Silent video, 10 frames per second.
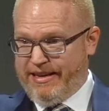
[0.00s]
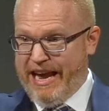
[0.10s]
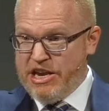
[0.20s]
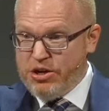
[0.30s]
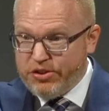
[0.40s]

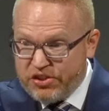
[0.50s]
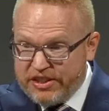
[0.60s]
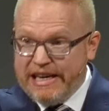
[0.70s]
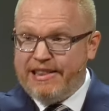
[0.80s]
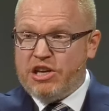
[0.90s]
Can you
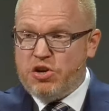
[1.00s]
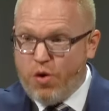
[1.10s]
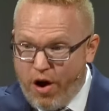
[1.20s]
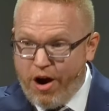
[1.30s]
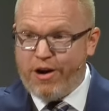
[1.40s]
see that
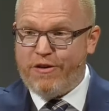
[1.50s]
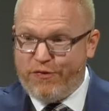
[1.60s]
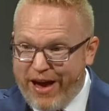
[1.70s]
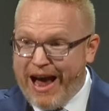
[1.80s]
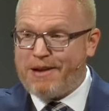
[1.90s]
you are, in
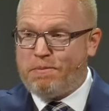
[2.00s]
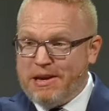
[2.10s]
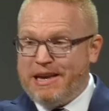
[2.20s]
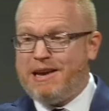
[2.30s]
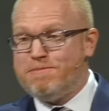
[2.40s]
fact,
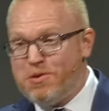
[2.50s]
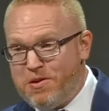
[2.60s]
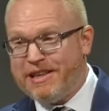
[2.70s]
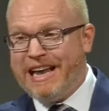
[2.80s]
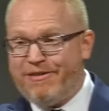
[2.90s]
being
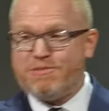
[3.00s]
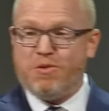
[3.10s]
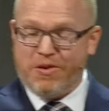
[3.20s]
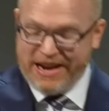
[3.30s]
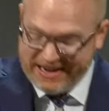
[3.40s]
molded ever
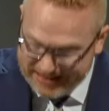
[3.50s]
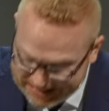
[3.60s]
more into